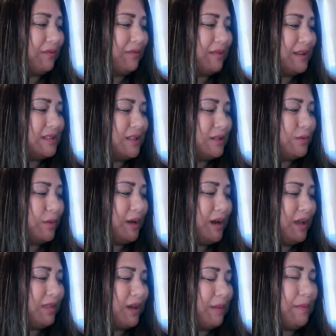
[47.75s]
Is the 20th?
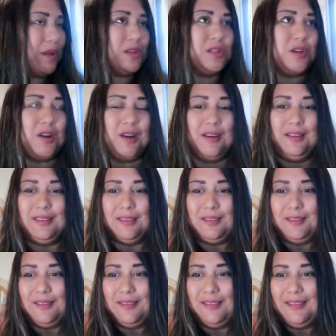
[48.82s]
I'm not sure.
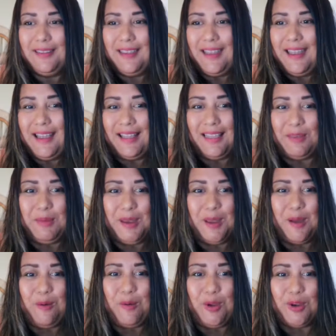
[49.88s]
Let me know
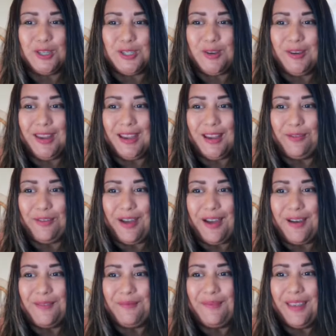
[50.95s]
where you're tuning in
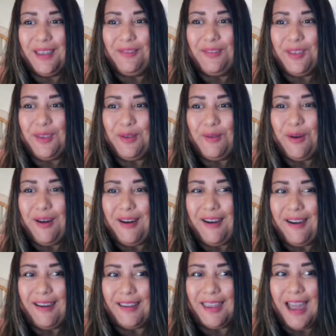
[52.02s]
from if you
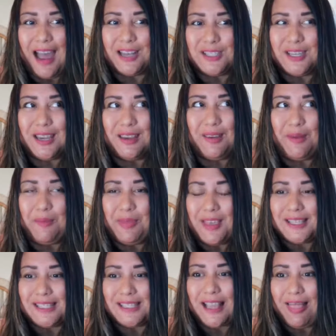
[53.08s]
are catching
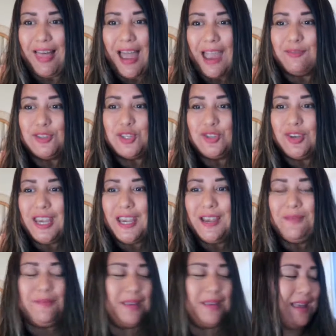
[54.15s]
this live
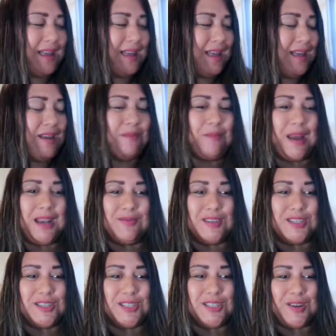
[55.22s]
stream. My name
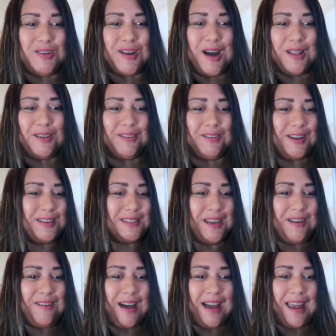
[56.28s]
is June
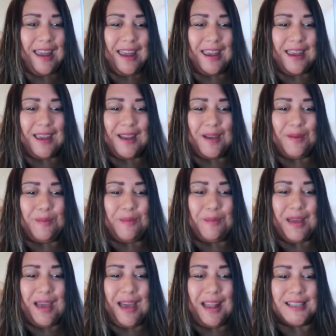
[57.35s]
Colaroso. I am
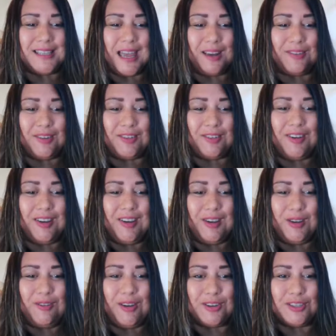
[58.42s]
a tech recruiter,
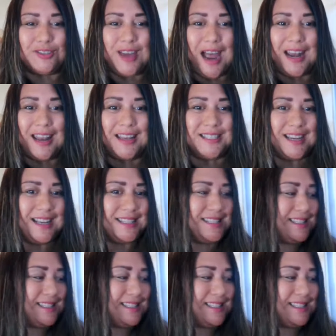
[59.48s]
career strategist.